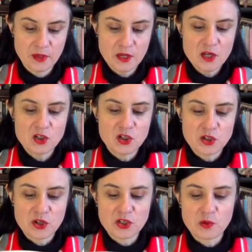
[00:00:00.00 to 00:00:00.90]
She
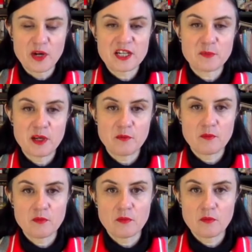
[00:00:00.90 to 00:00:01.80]
turns to ask me,
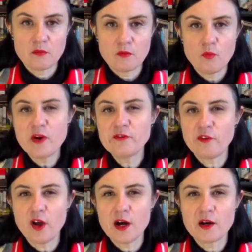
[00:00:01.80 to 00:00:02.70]
"One
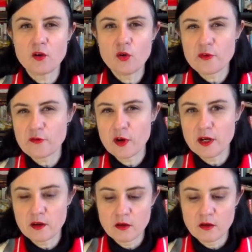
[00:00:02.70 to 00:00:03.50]
fly or three?"